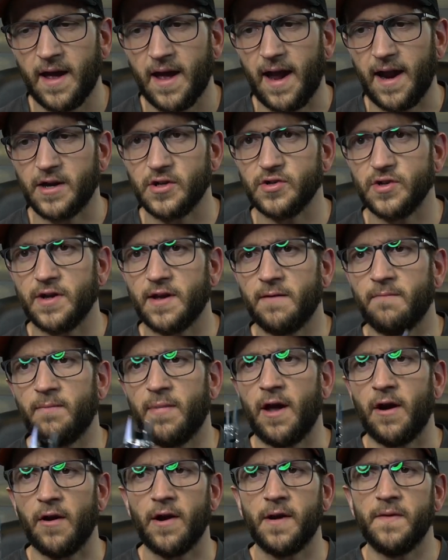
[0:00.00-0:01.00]
actually
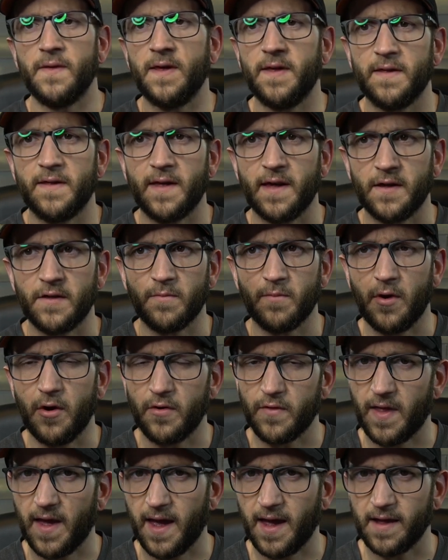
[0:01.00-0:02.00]
comparing these things
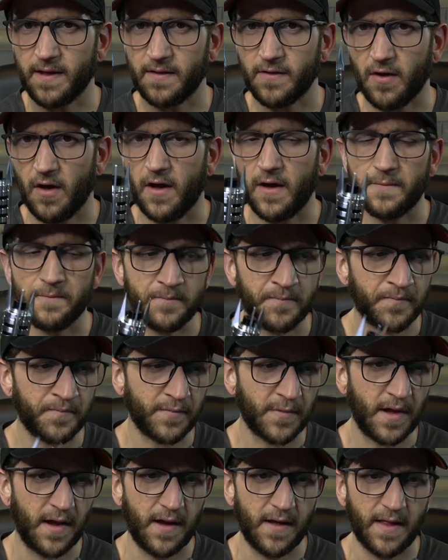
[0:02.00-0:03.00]
both hands-on,
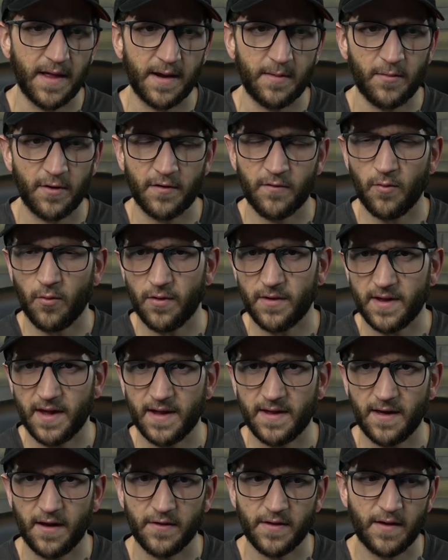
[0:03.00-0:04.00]
uh, like much more
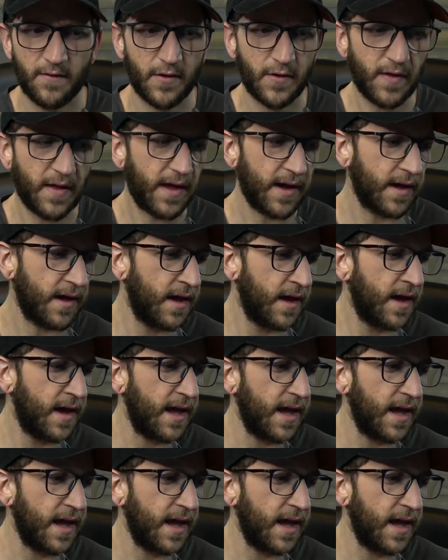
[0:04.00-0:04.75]
detailed and everything.